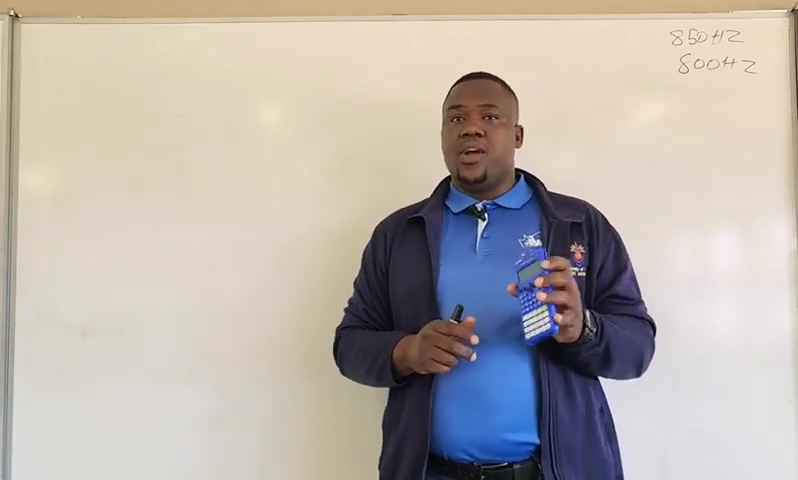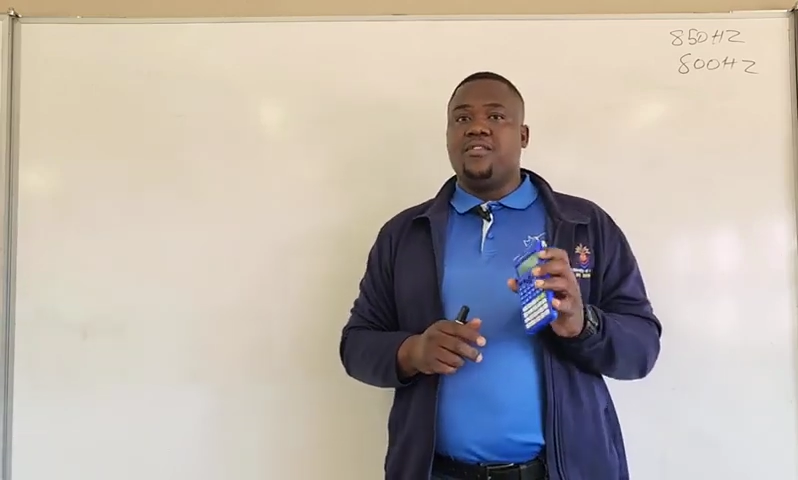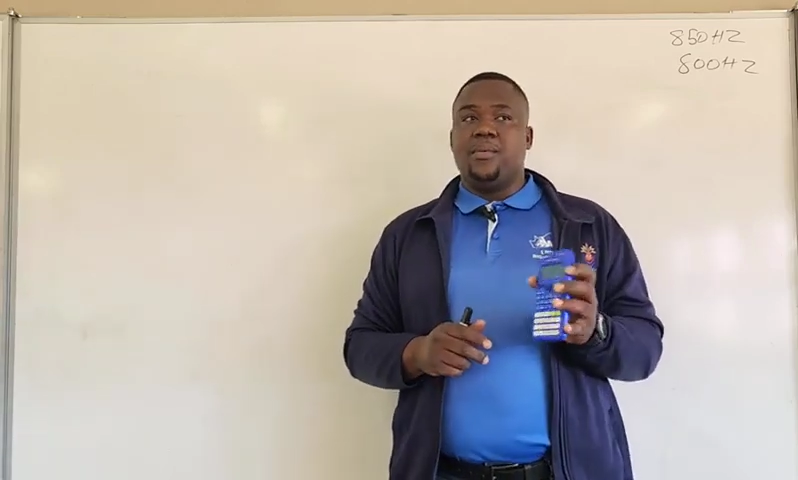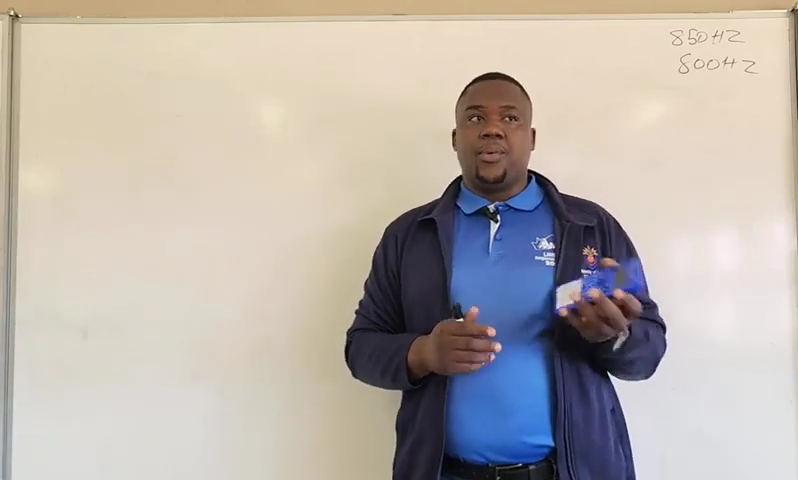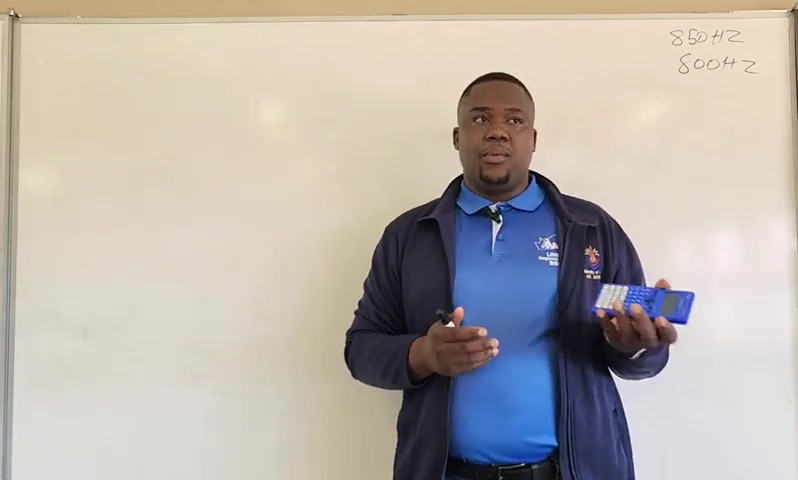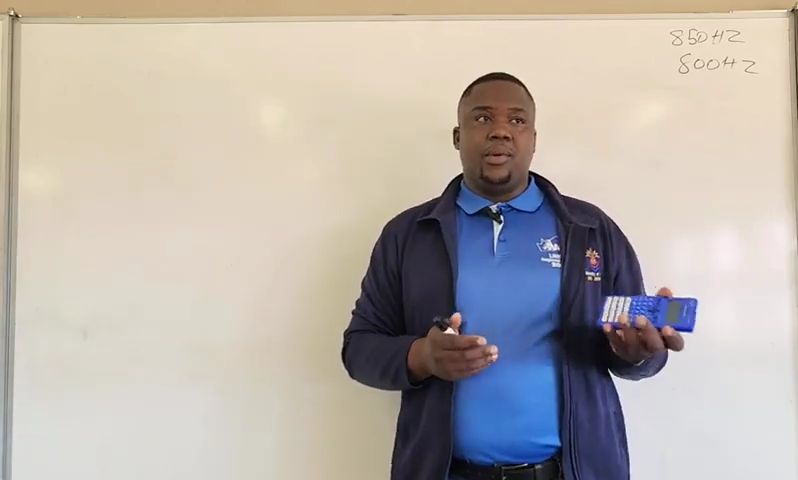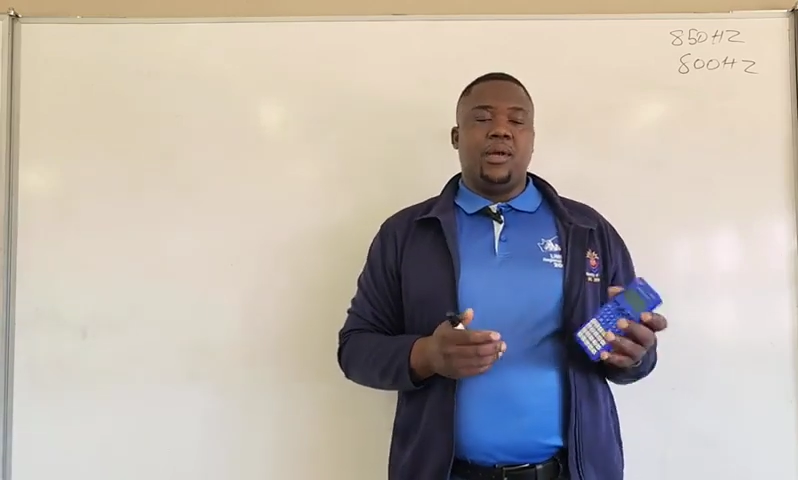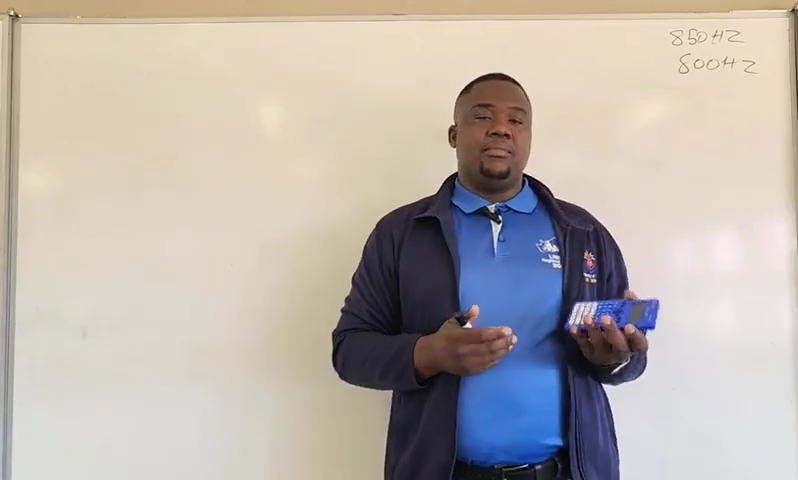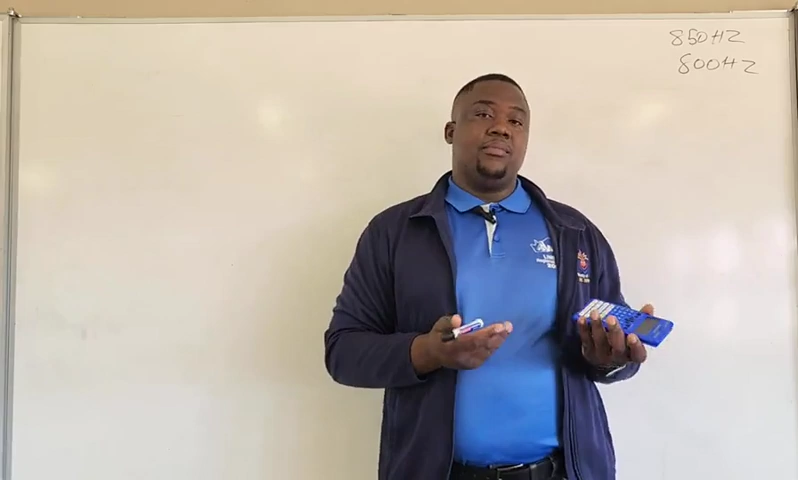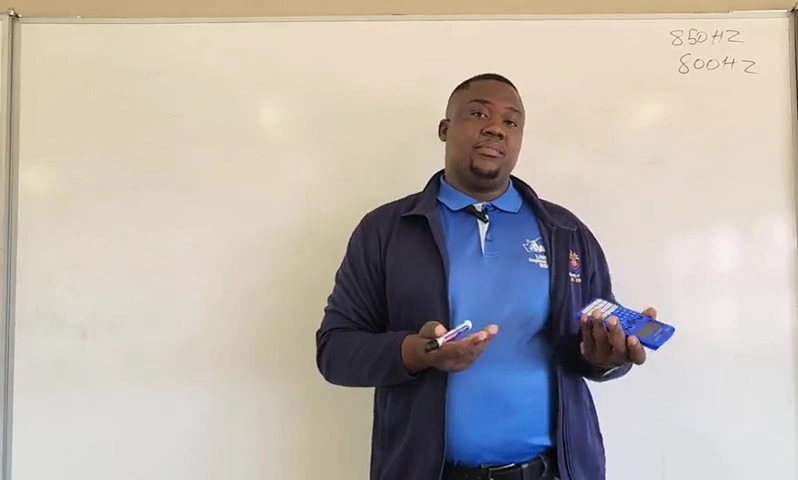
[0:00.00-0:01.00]
have a
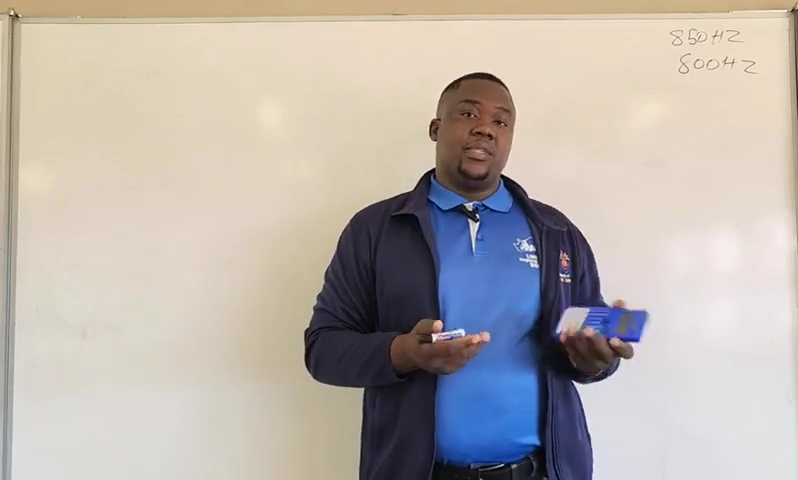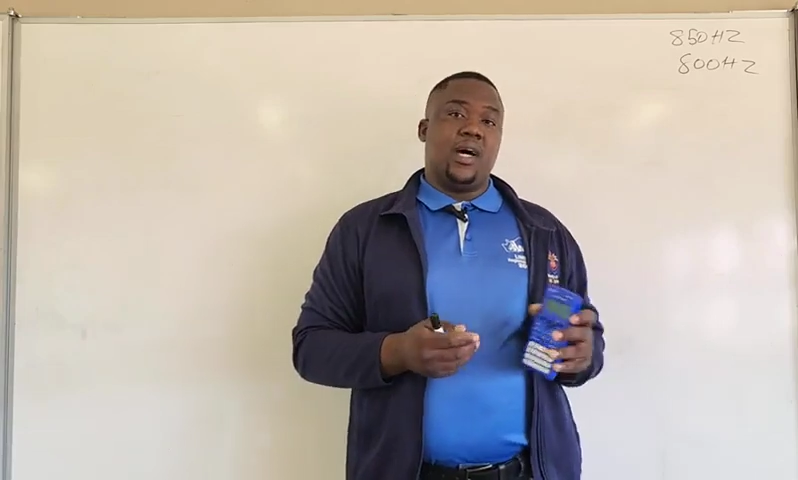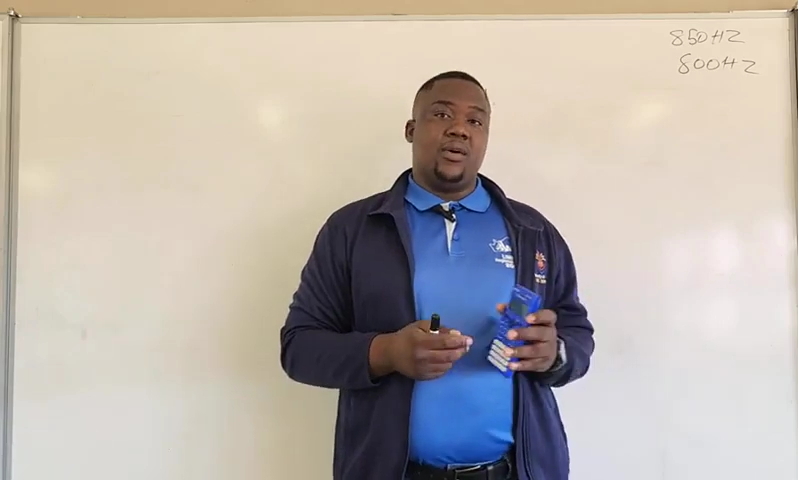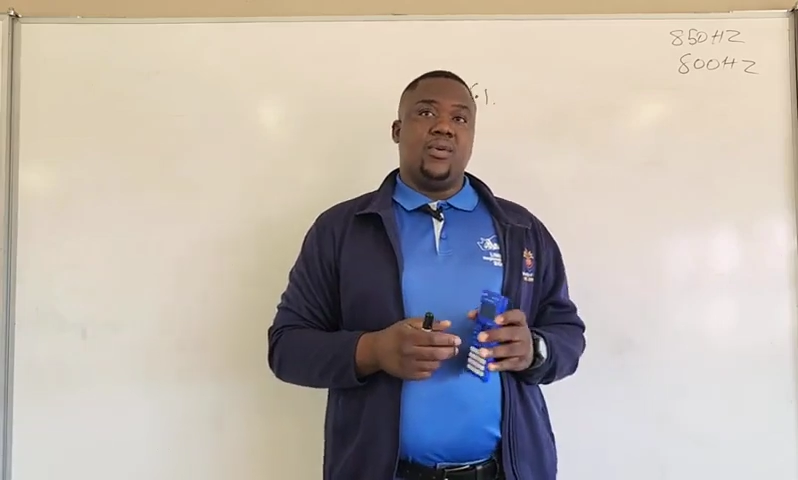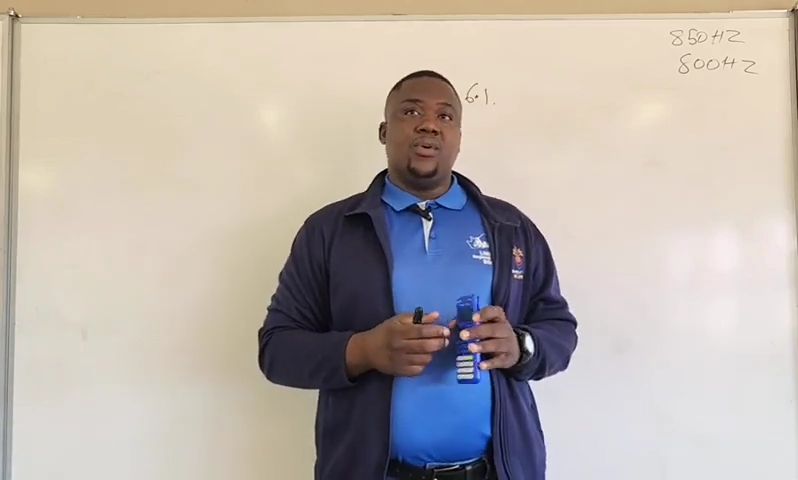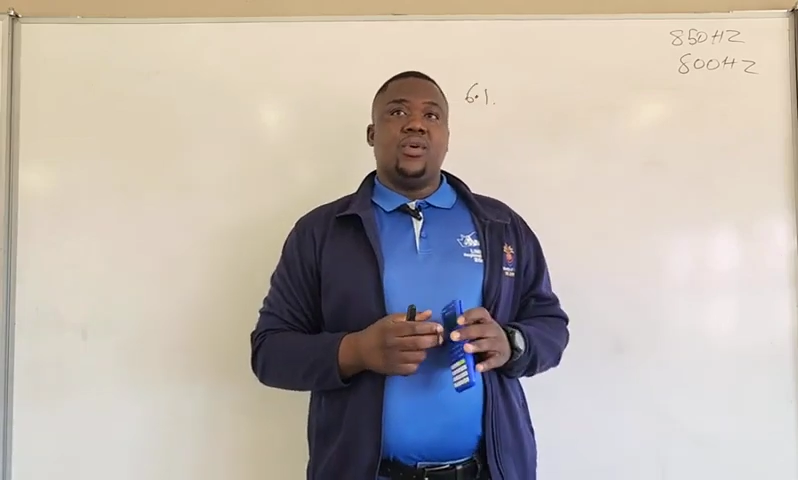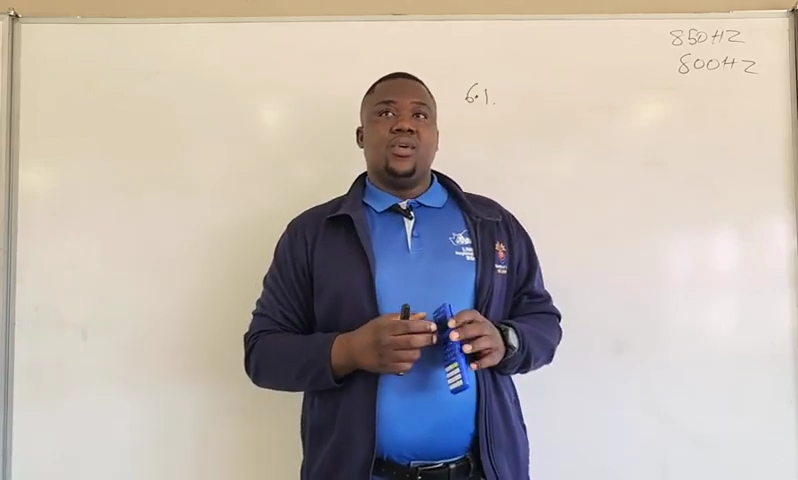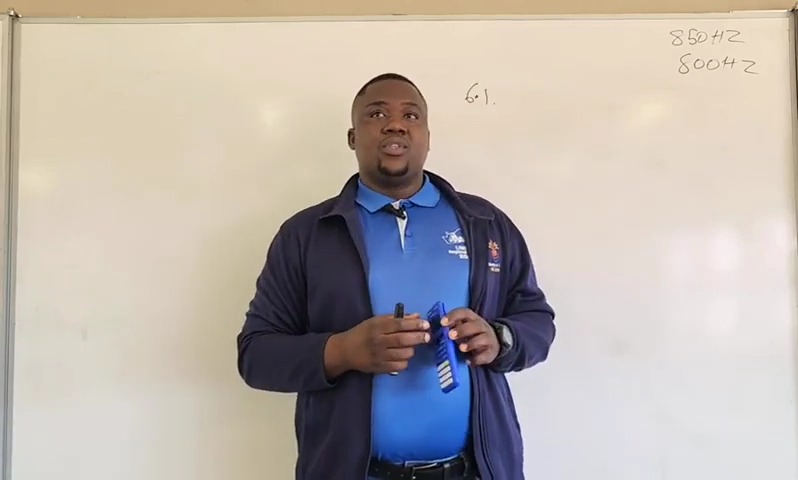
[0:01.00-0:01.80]
problem now.